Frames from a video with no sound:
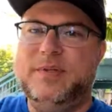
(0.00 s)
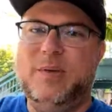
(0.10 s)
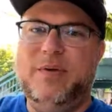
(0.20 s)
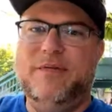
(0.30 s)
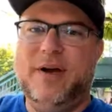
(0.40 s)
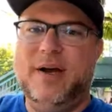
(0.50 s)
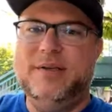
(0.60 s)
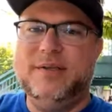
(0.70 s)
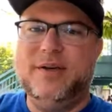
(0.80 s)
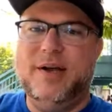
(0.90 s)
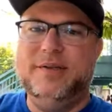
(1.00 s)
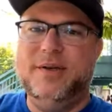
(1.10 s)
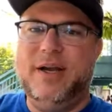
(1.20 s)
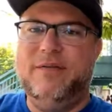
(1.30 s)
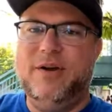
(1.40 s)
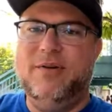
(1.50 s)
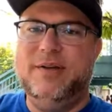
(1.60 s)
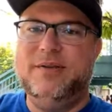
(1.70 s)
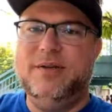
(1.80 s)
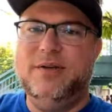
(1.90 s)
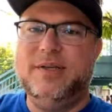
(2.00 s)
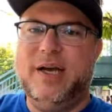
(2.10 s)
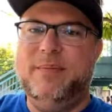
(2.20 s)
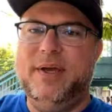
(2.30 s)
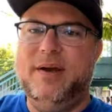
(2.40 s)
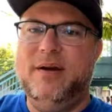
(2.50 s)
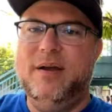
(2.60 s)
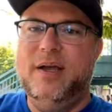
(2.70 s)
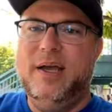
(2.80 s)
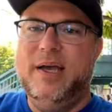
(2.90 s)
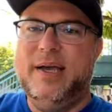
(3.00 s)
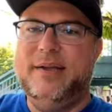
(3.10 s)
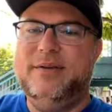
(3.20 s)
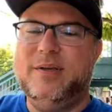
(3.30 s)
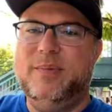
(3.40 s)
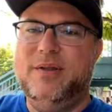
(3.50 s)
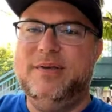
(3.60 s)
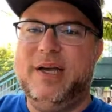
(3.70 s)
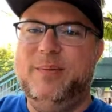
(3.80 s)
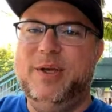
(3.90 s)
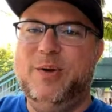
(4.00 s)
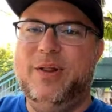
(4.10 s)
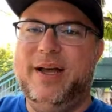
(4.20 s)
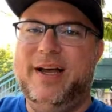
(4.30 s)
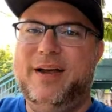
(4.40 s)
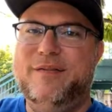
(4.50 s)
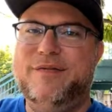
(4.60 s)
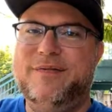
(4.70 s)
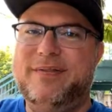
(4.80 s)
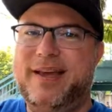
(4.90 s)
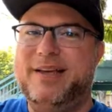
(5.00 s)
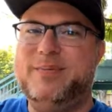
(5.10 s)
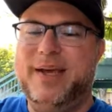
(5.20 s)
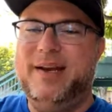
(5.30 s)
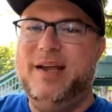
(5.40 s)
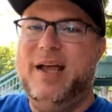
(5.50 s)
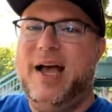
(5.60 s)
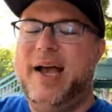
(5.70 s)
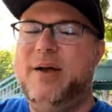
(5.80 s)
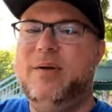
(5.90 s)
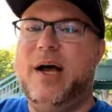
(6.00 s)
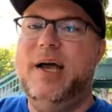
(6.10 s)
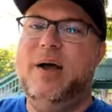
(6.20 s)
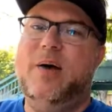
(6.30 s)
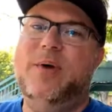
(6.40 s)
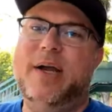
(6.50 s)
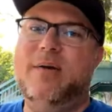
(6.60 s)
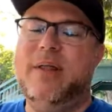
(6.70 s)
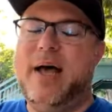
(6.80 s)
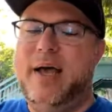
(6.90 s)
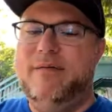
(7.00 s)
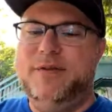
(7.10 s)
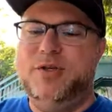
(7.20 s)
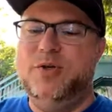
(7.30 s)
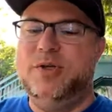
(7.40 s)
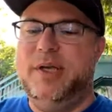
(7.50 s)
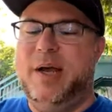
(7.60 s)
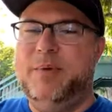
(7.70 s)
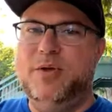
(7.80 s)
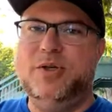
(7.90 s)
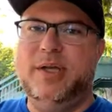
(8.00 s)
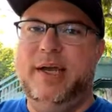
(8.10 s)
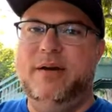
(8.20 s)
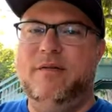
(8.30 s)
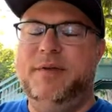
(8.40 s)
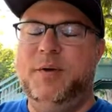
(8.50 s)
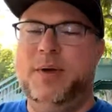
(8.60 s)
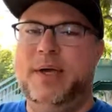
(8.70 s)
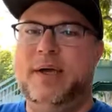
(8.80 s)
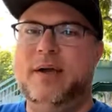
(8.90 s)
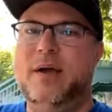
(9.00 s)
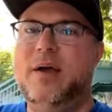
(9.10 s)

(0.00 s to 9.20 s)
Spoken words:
Drinking Fire says, "All right, dude, have a great rest of your time there. Get you some other time you go live." Thanks, man. When I go live, I'm usually interviewing